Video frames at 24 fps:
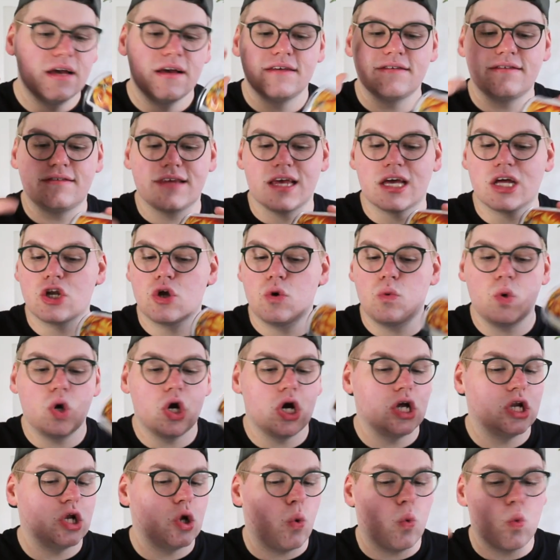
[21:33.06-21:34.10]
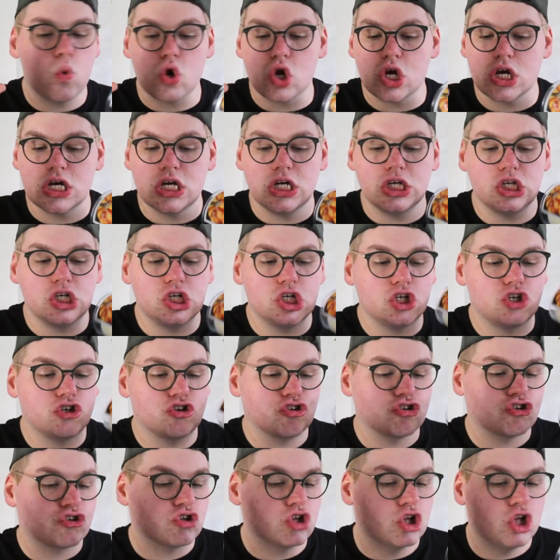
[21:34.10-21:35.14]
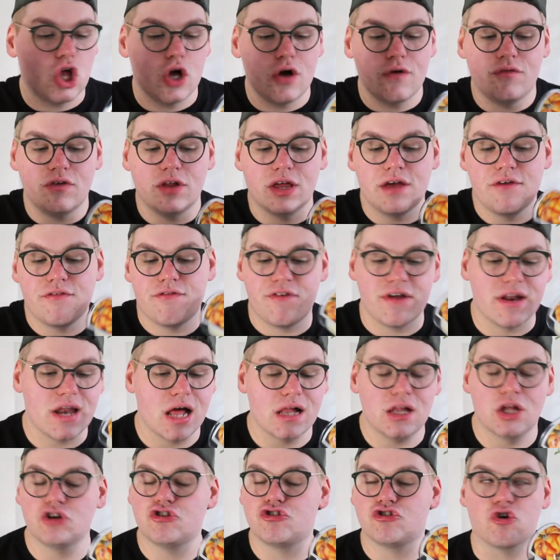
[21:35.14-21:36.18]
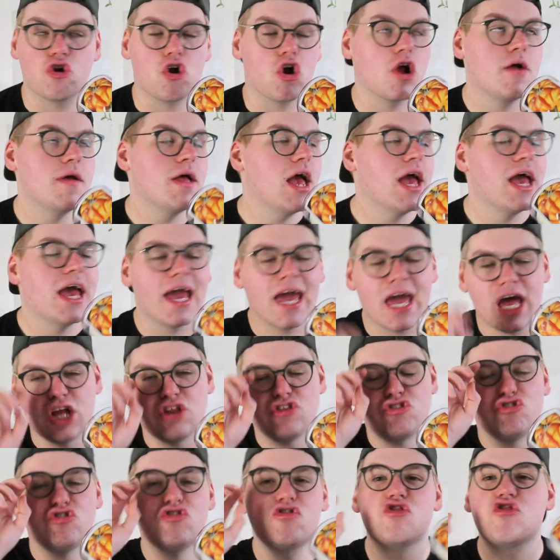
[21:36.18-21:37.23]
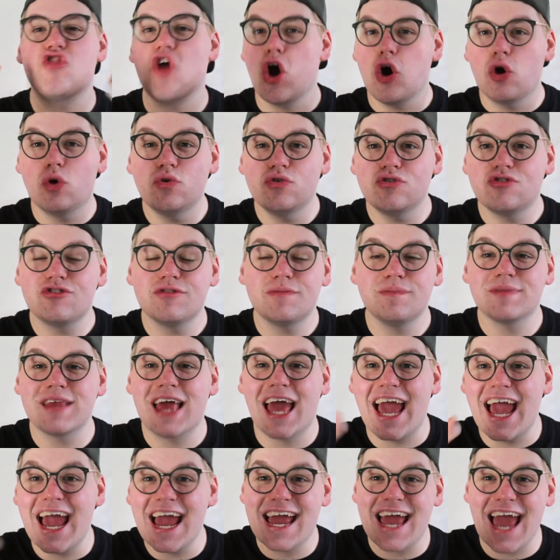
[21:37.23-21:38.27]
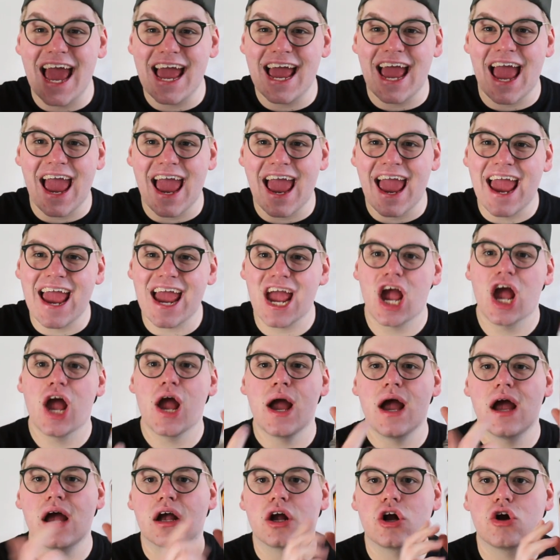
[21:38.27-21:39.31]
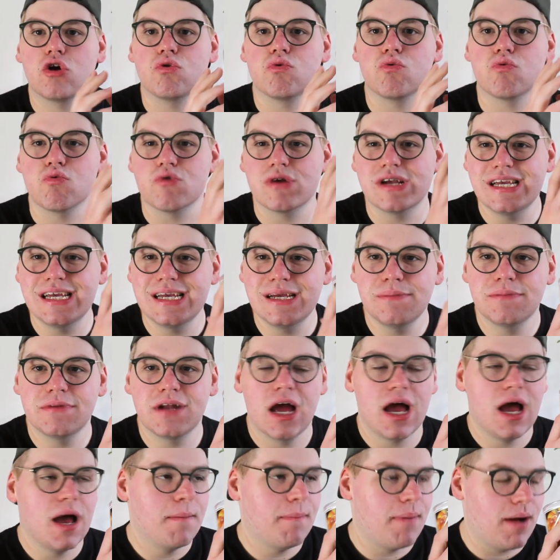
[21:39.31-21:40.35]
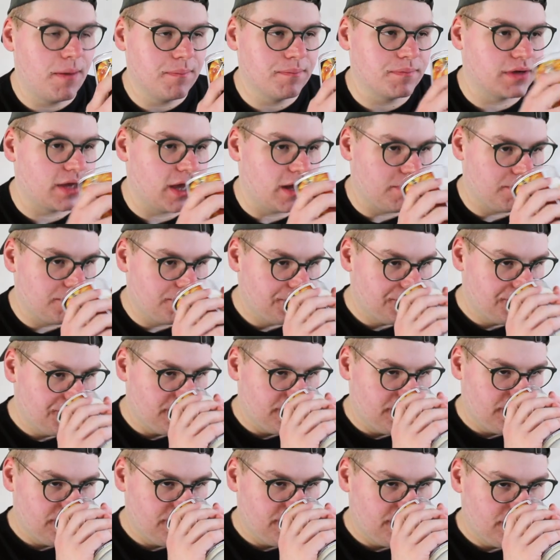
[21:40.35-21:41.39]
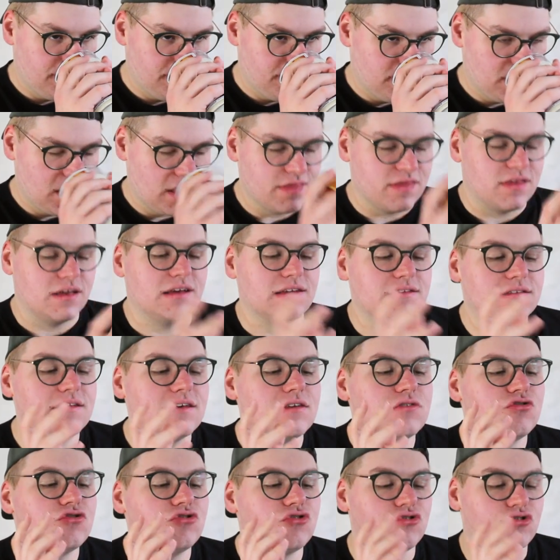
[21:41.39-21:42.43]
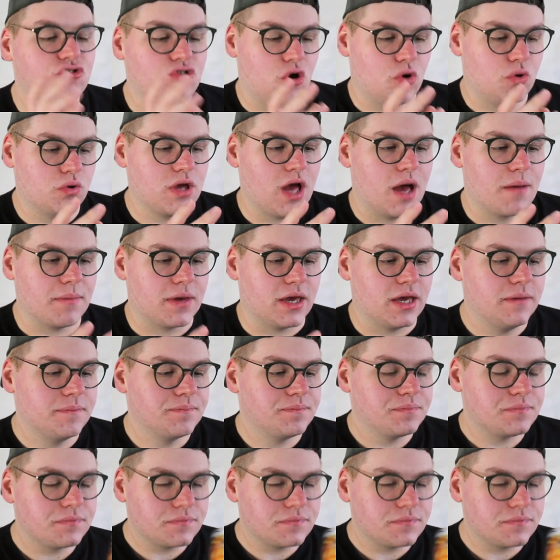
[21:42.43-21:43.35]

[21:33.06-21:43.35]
sandalwood, orange, clove leaf, vanilla, sure. It, those, AKA creamed pumpkin. This is so yummy.